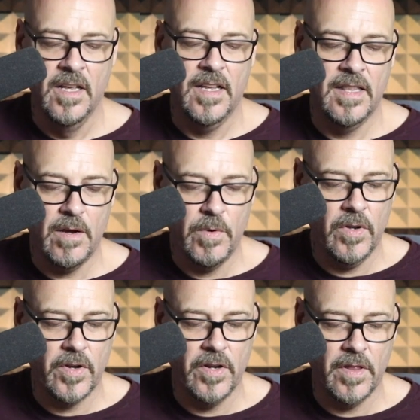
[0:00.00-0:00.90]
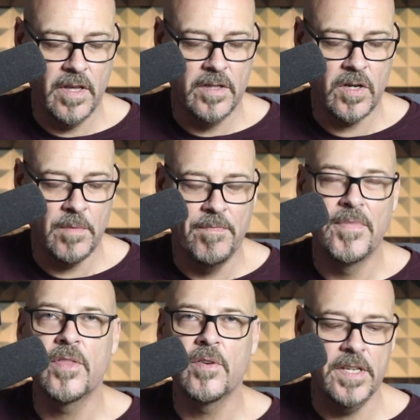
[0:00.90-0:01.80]
Now we're looking at the top
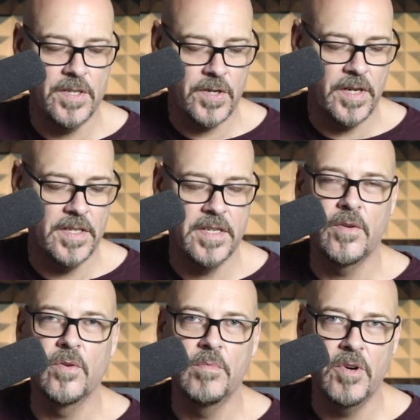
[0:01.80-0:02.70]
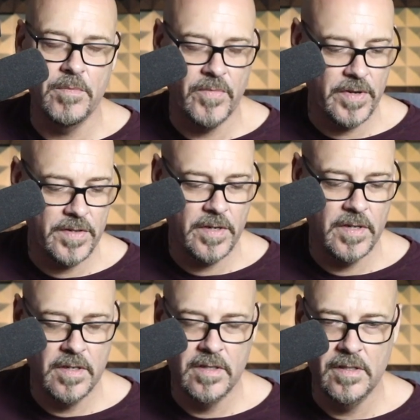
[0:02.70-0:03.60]
3 strings here, or the bottom 3
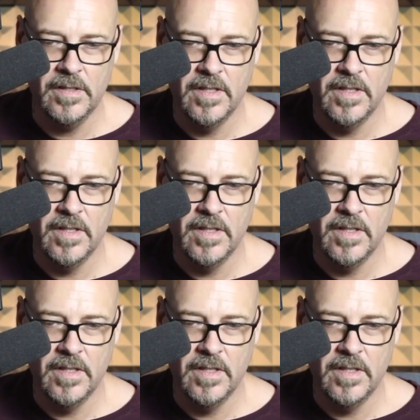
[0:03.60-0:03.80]
strings.